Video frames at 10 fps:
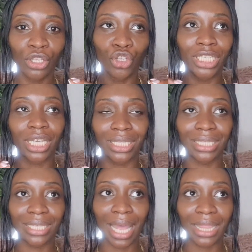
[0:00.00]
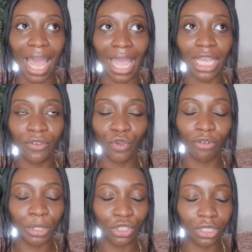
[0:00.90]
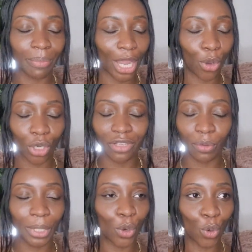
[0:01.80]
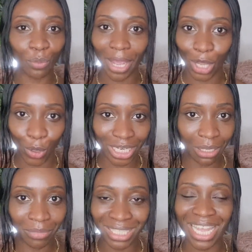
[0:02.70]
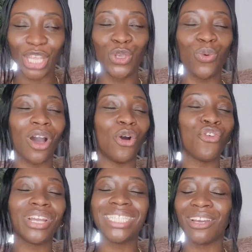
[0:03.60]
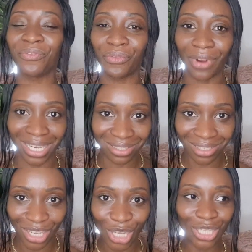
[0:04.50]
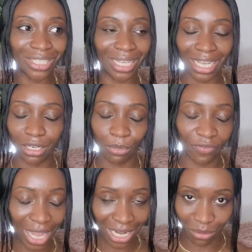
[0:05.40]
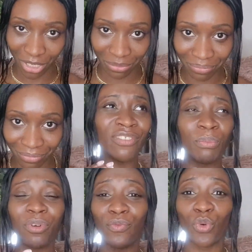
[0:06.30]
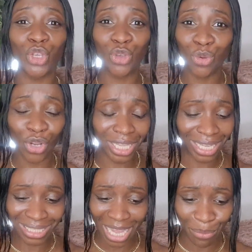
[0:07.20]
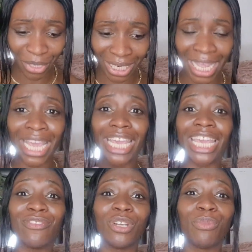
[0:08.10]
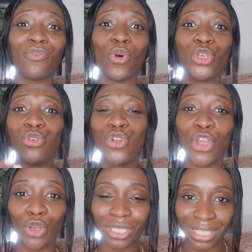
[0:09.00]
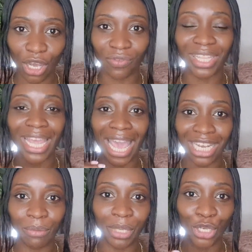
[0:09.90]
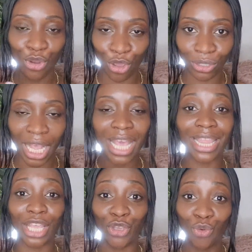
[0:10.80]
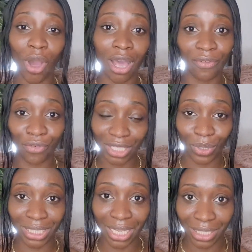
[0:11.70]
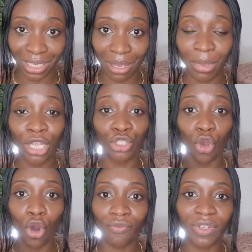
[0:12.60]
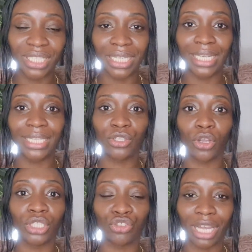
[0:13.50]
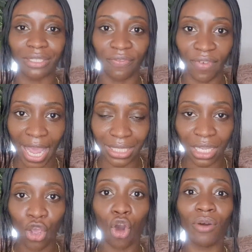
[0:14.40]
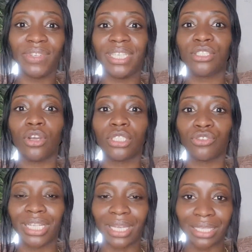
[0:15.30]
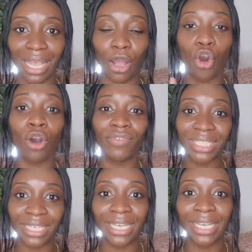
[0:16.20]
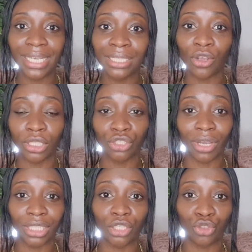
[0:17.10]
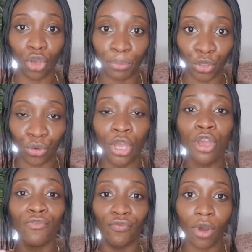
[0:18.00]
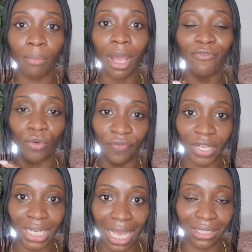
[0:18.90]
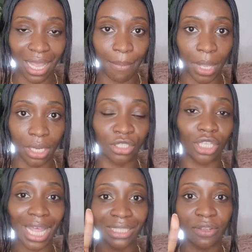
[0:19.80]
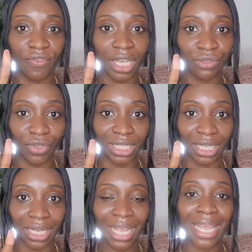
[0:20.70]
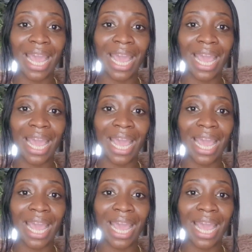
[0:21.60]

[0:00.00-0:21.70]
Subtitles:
You need to understand that if you have been chosen by God, if you've been called by God, it means that you are already a threat to the kingdom of the enemy. Even before you know the assignment, even before you know yourself, the enemy knows that you are a threat to his kingdom. So obviously he's going to try to fight. Obviously he's going to try to attack. Obviously he is going to try to stop you from fulfilling that assignment. So that's the first reason.